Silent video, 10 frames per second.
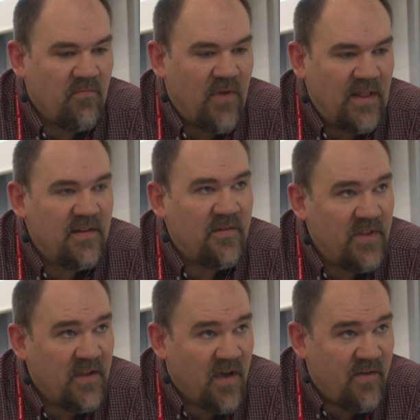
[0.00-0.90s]

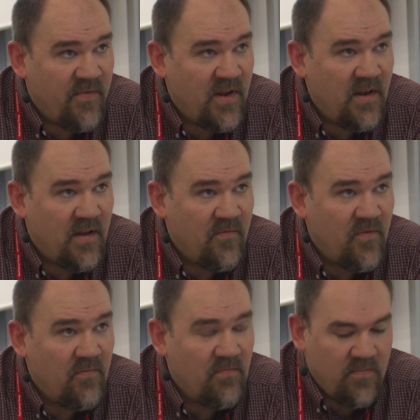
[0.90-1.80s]
relatively confident of
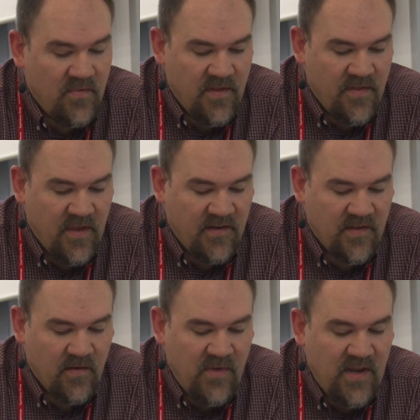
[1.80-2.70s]
the things
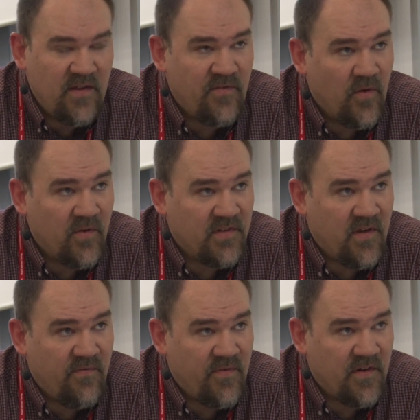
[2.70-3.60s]
that we need to focus
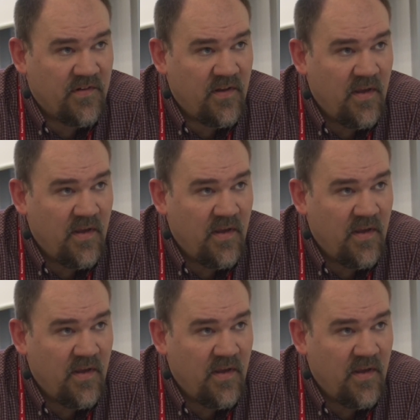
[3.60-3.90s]
on first.